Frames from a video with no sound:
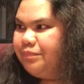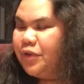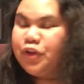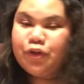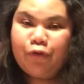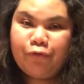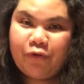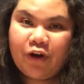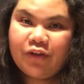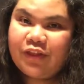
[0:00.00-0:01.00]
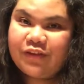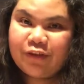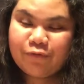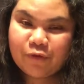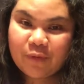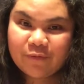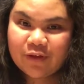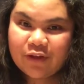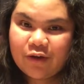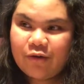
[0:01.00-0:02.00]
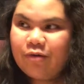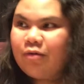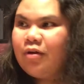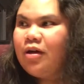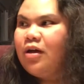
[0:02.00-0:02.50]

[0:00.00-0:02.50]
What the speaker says: But so far, that's it for my video.